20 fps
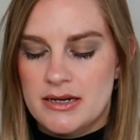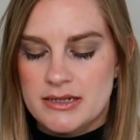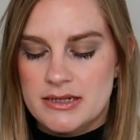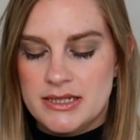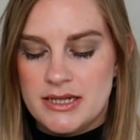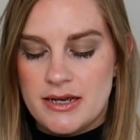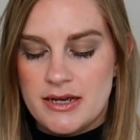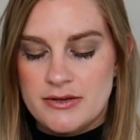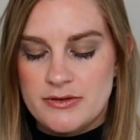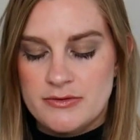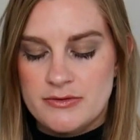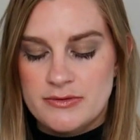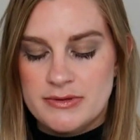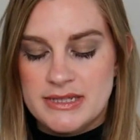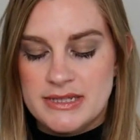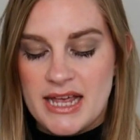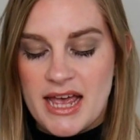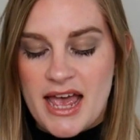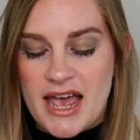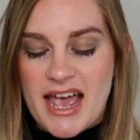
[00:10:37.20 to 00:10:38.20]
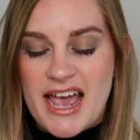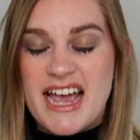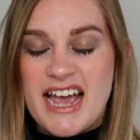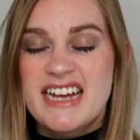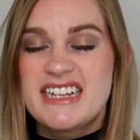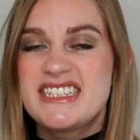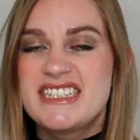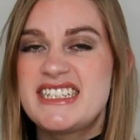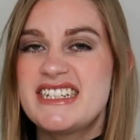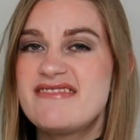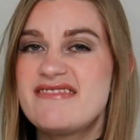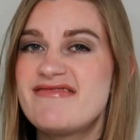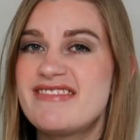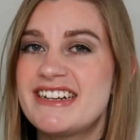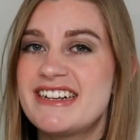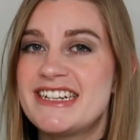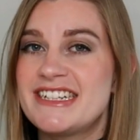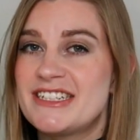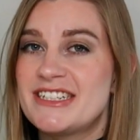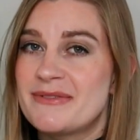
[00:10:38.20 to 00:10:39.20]
dark circles. Didn't
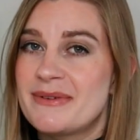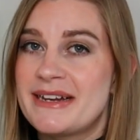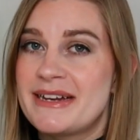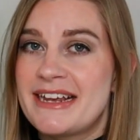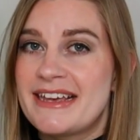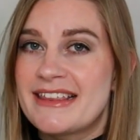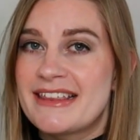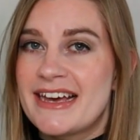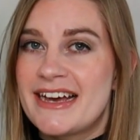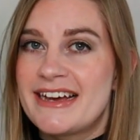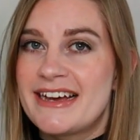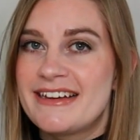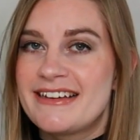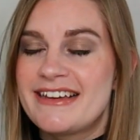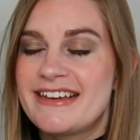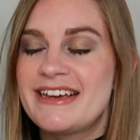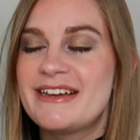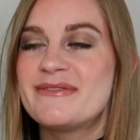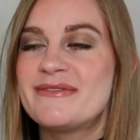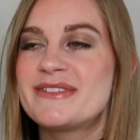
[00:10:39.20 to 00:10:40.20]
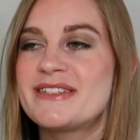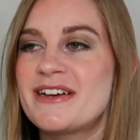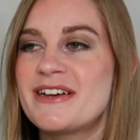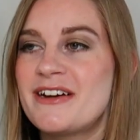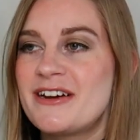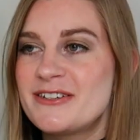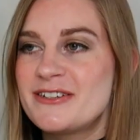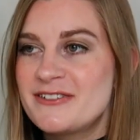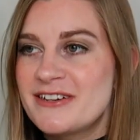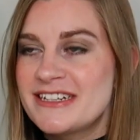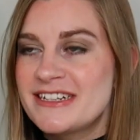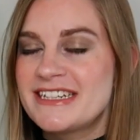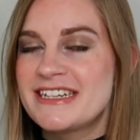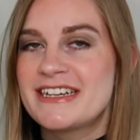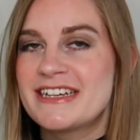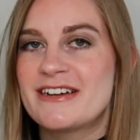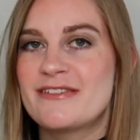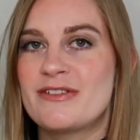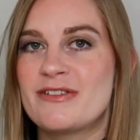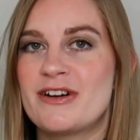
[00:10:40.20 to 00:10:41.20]
really do any of that. It was a hydrating
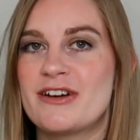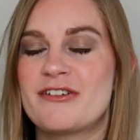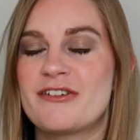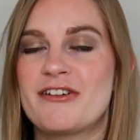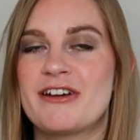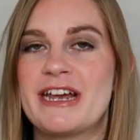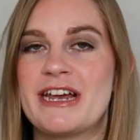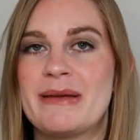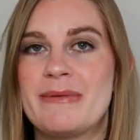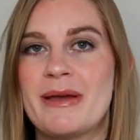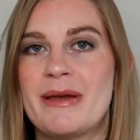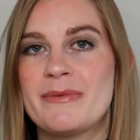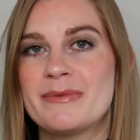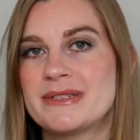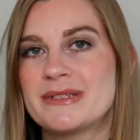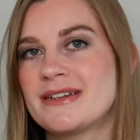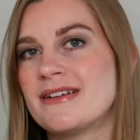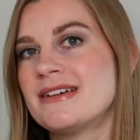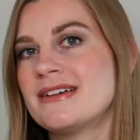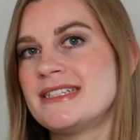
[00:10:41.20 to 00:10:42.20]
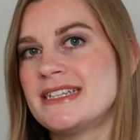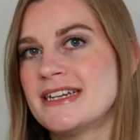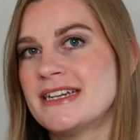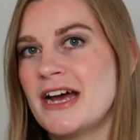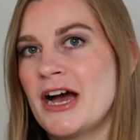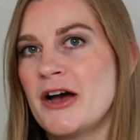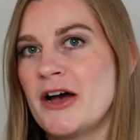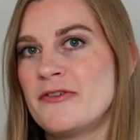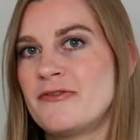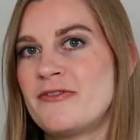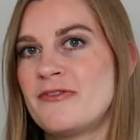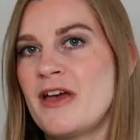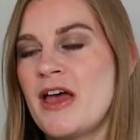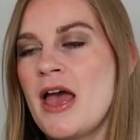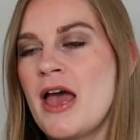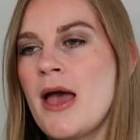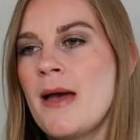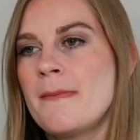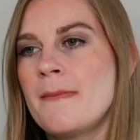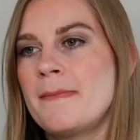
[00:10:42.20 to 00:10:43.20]
enough eye cream, it was nice enough
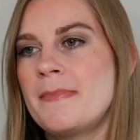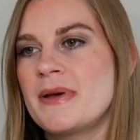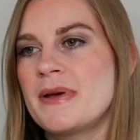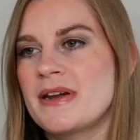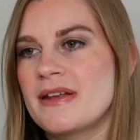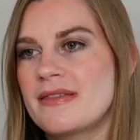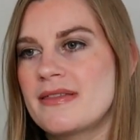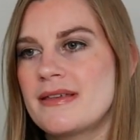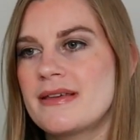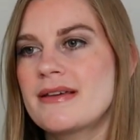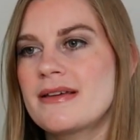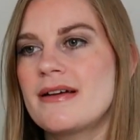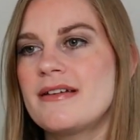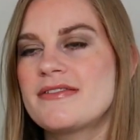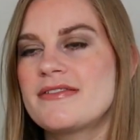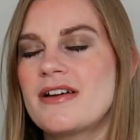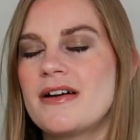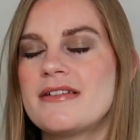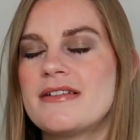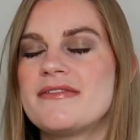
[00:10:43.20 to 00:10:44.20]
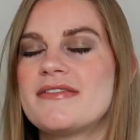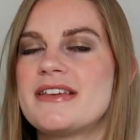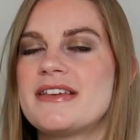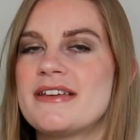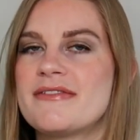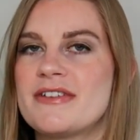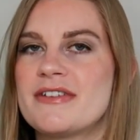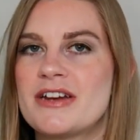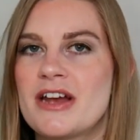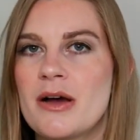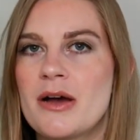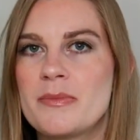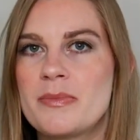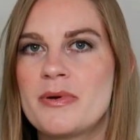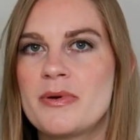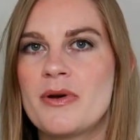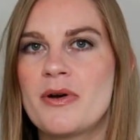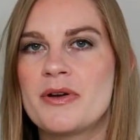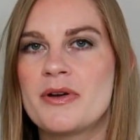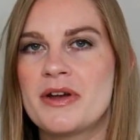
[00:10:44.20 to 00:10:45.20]
but I think I've kind of given up
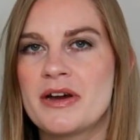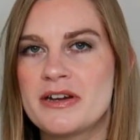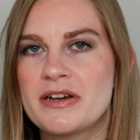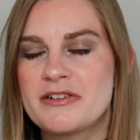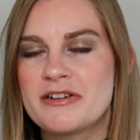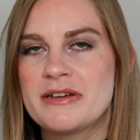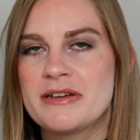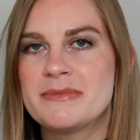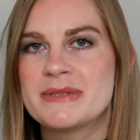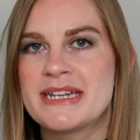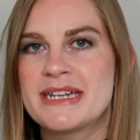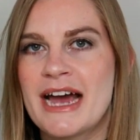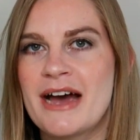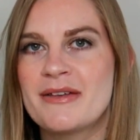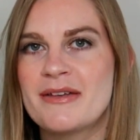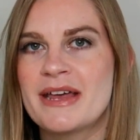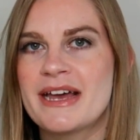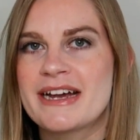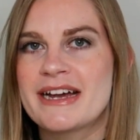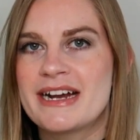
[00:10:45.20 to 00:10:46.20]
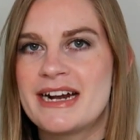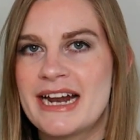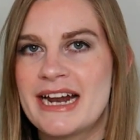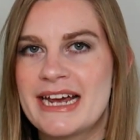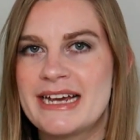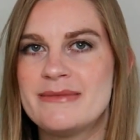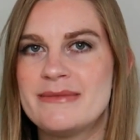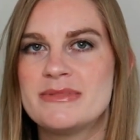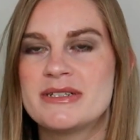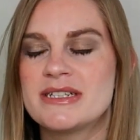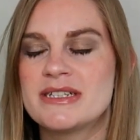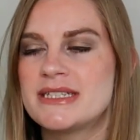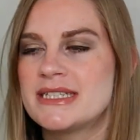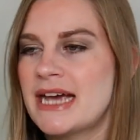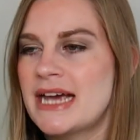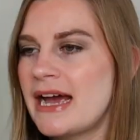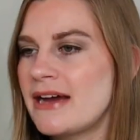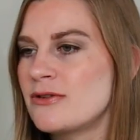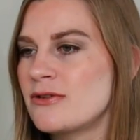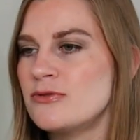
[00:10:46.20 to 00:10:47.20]
on eye creams now that claim to
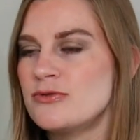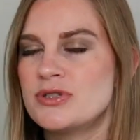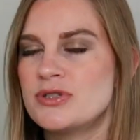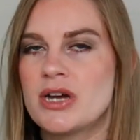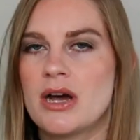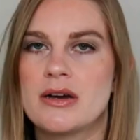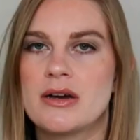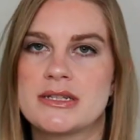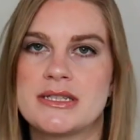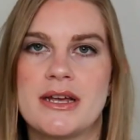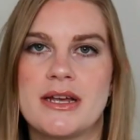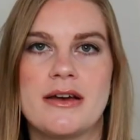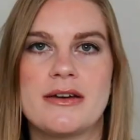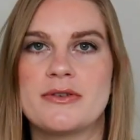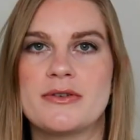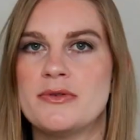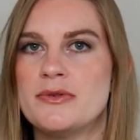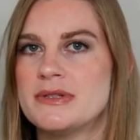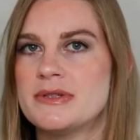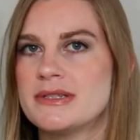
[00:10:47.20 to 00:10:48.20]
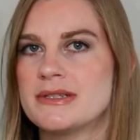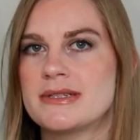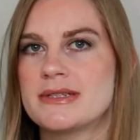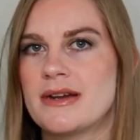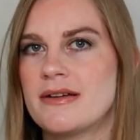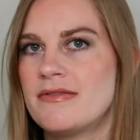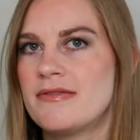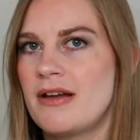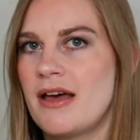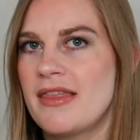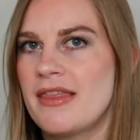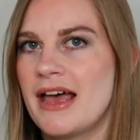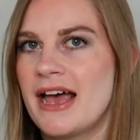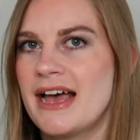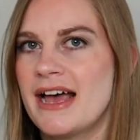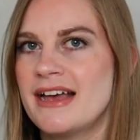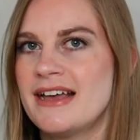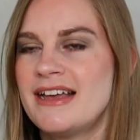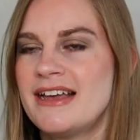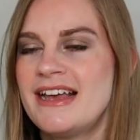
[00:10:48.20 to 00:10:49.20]
tackle dark circles and stuff like
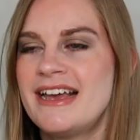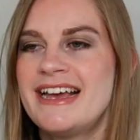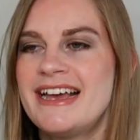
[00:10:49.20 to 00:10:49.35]
that.